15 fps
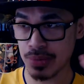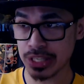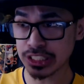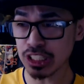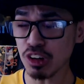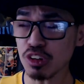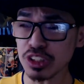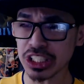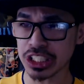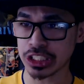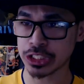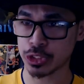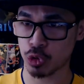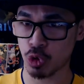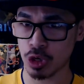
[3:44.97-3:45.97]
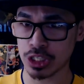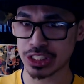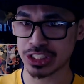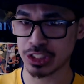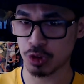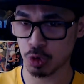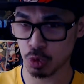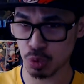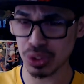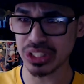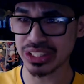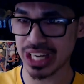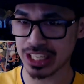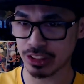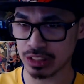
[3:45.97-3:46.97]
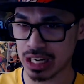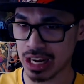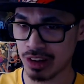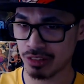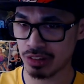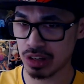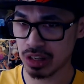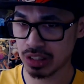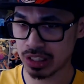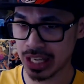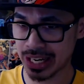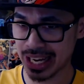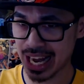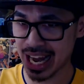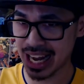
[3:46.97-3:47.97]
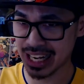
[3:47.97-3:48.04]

It's only a short, so really I don't have like